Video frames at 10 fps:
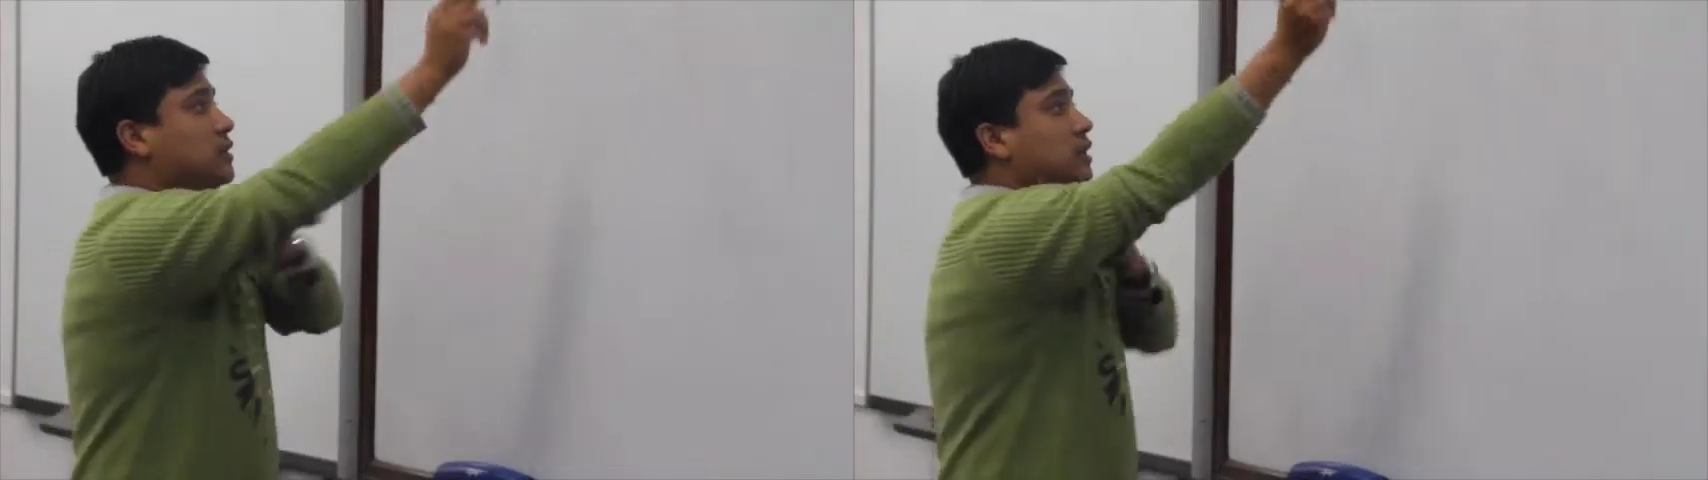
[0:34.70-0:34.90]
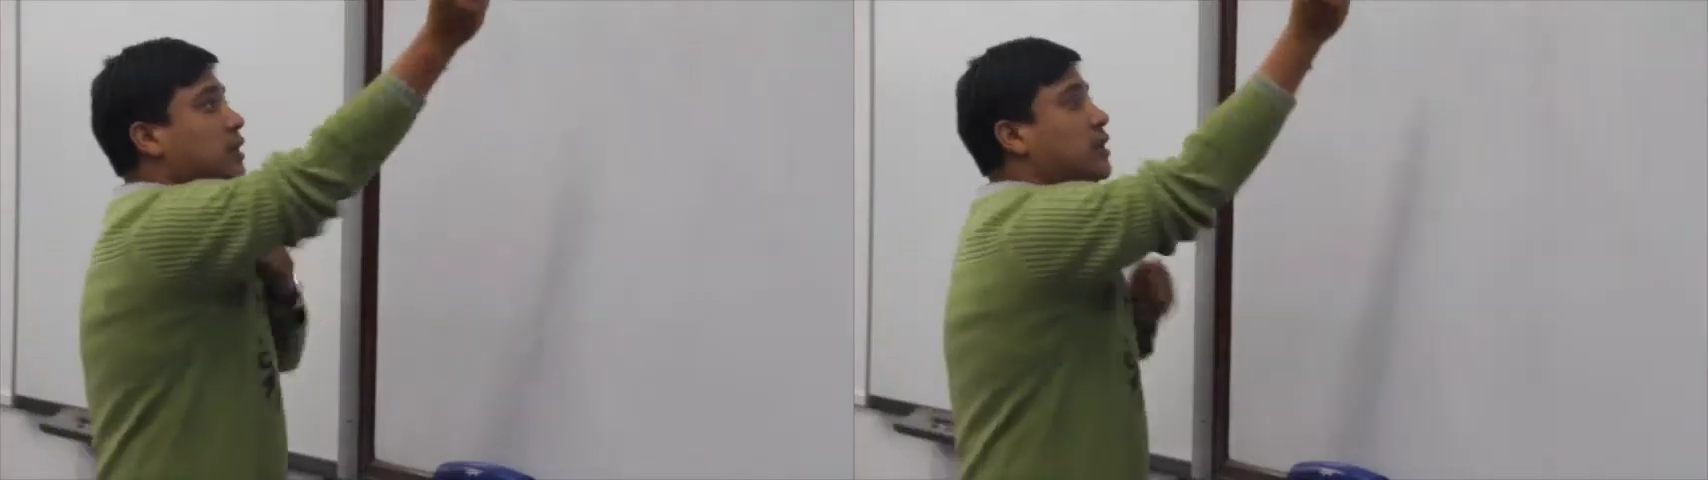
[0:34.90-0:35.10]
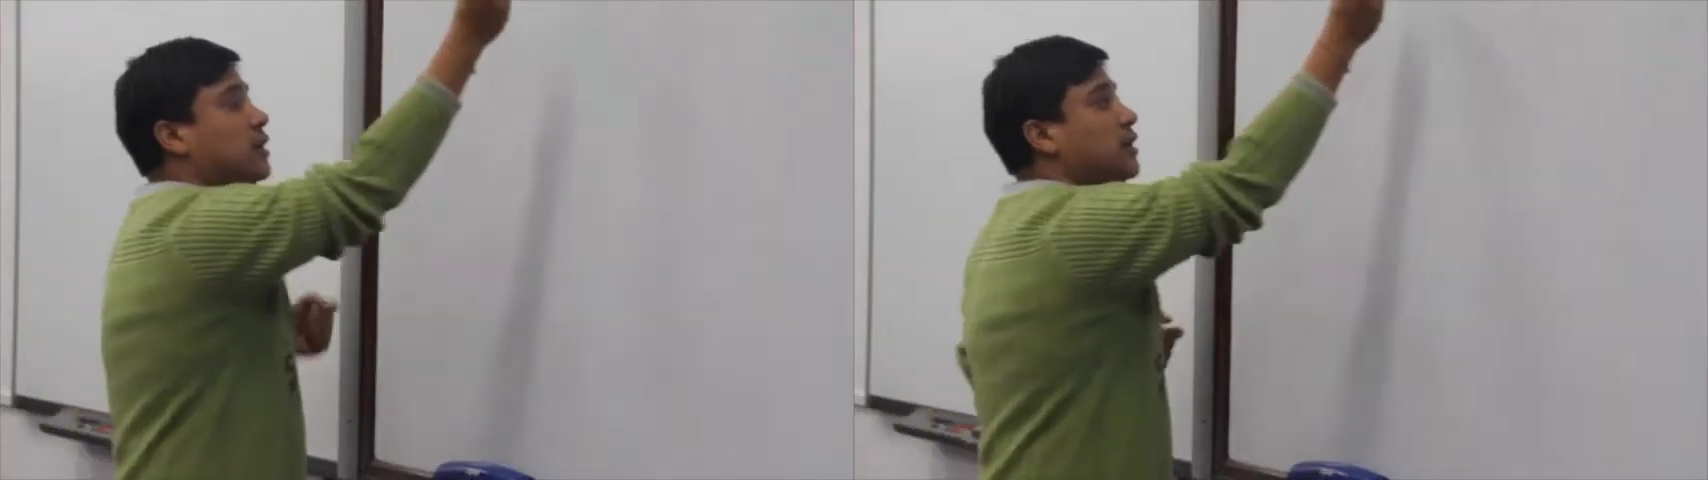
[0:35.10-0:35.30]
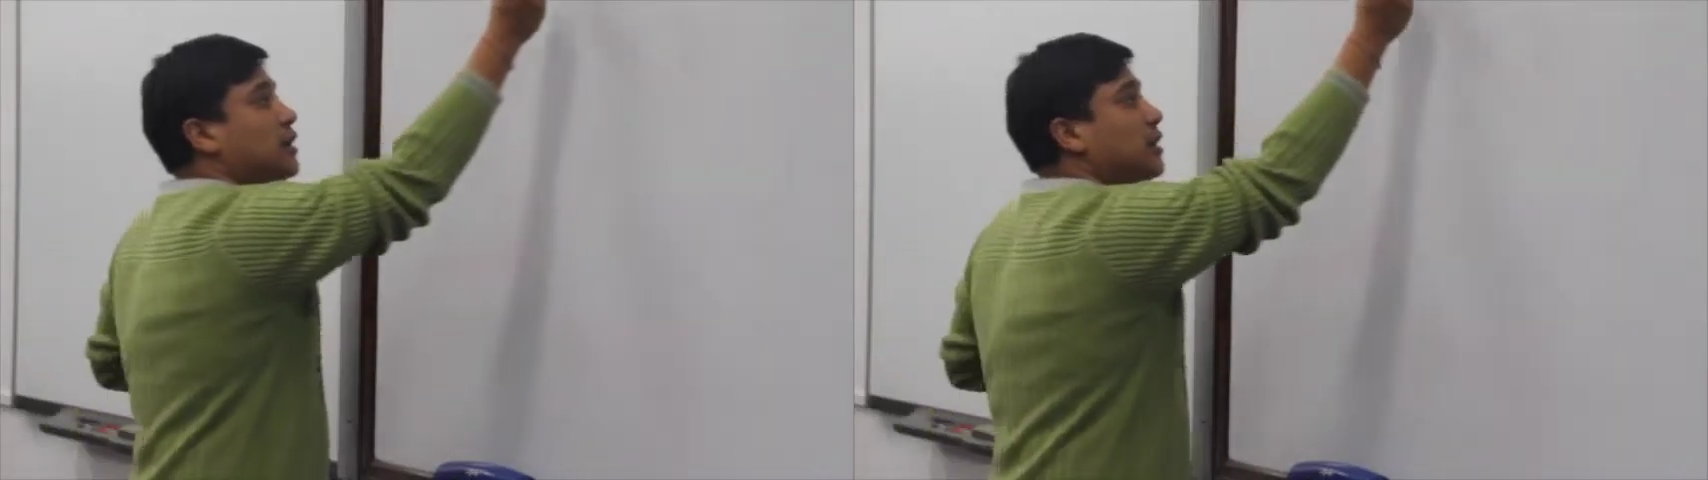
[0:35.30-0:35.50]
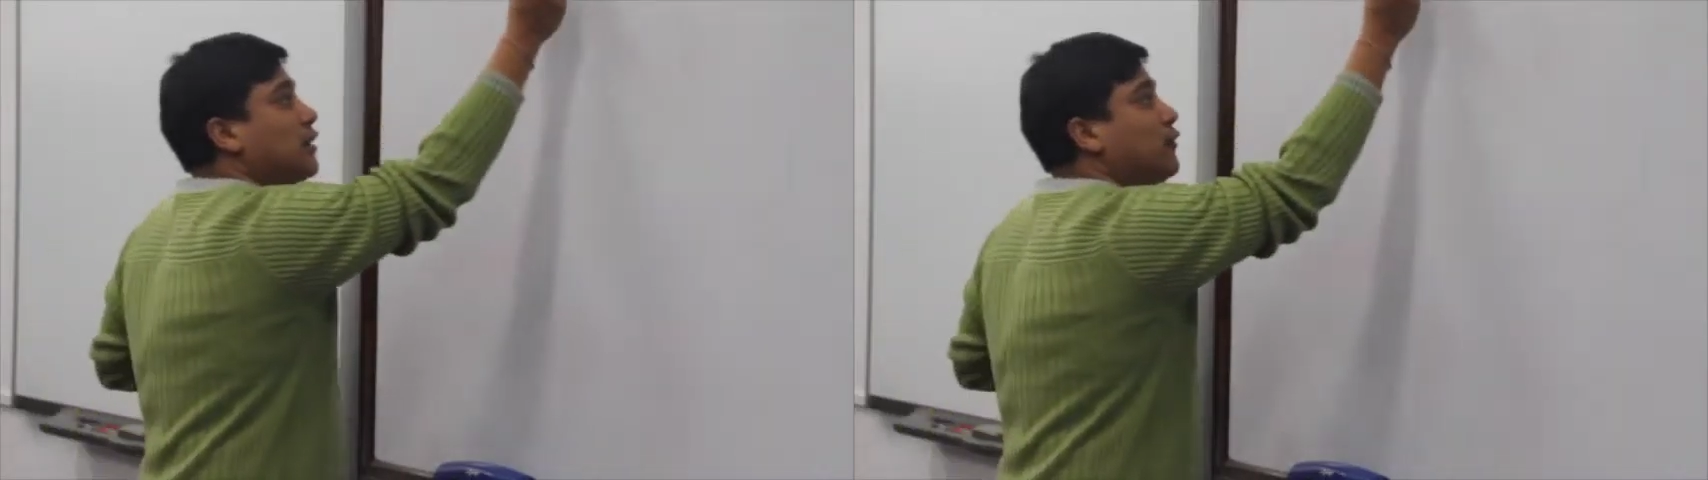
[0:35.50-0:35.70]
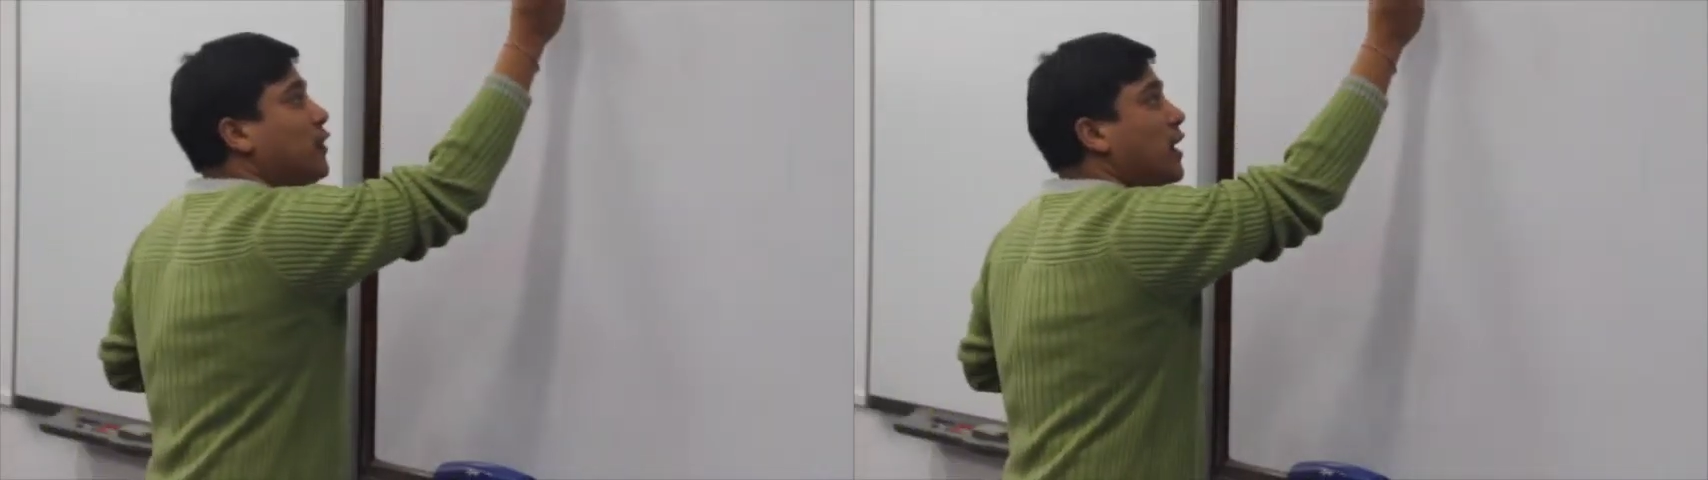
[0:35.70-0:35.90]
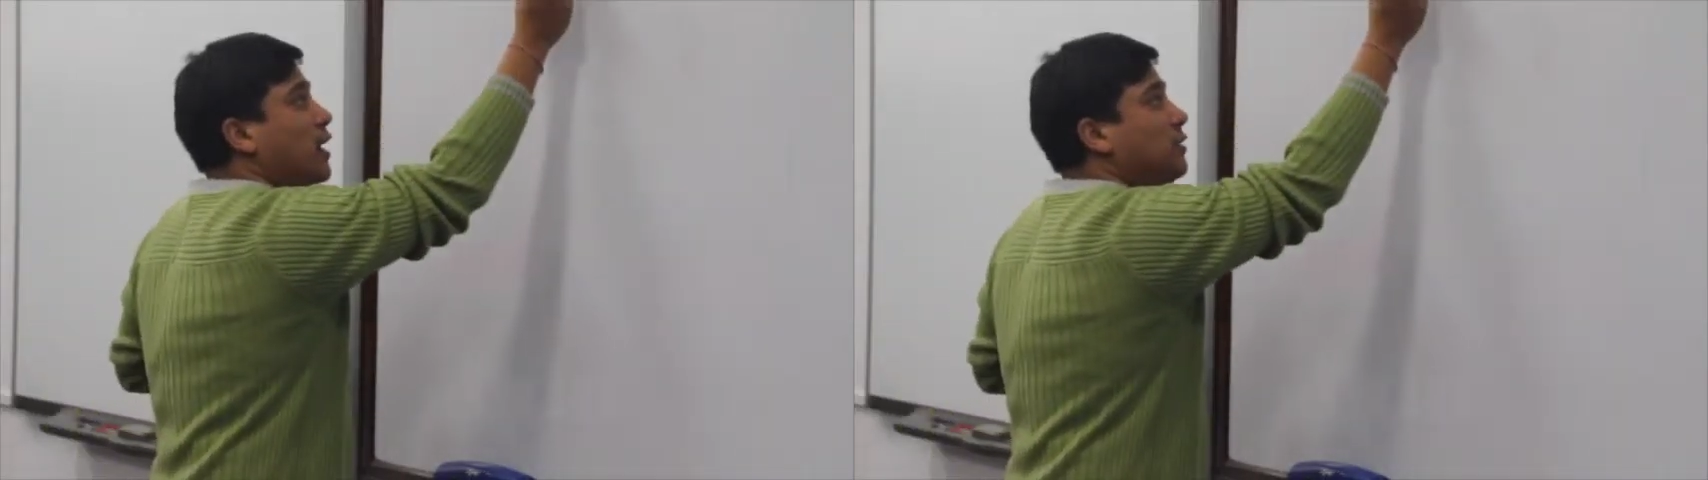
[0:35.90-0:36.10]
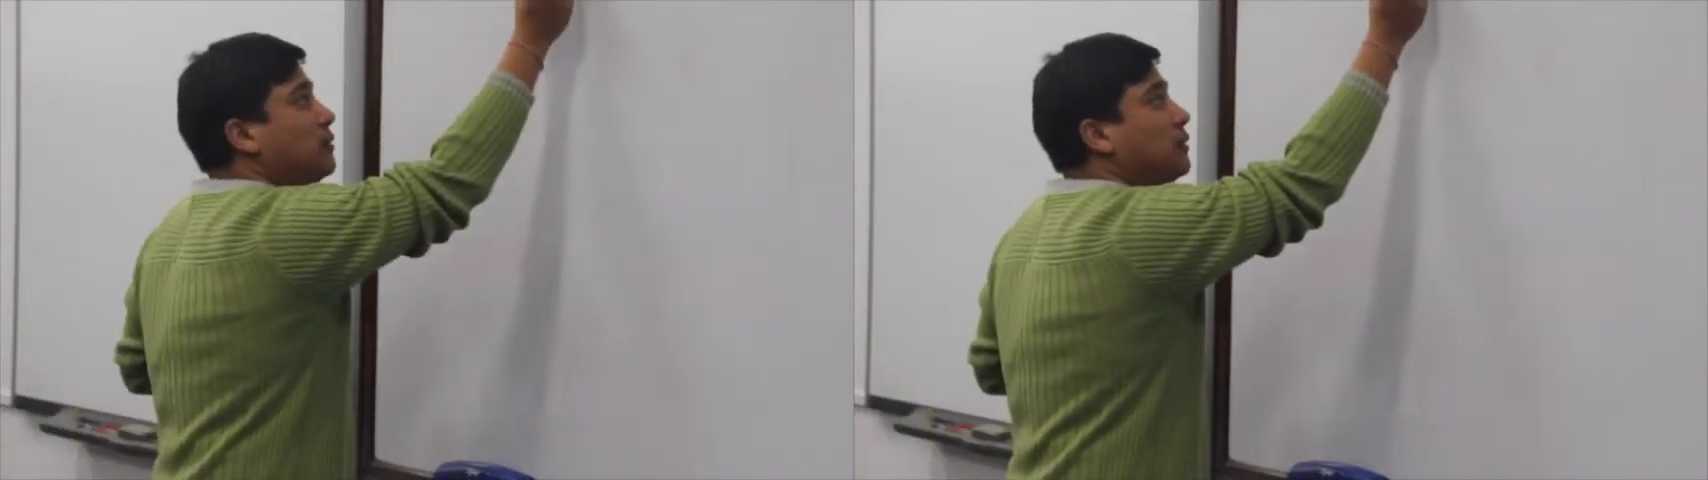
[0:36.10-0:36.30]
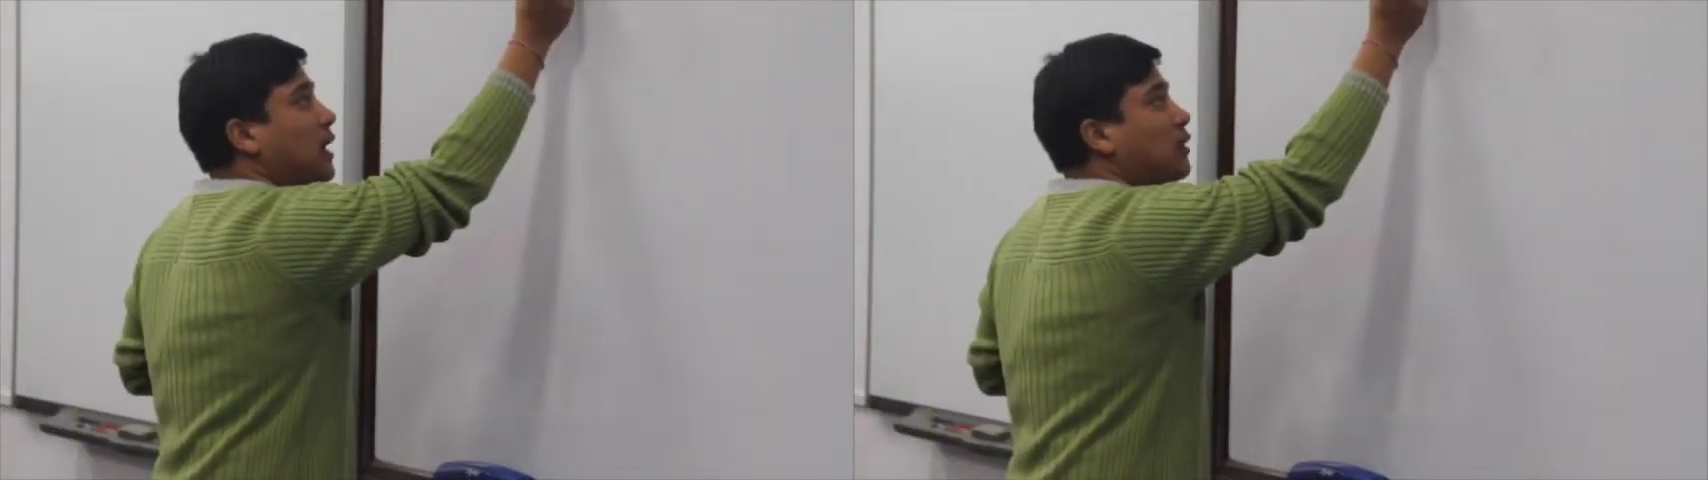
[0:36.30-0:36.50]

say, if you have,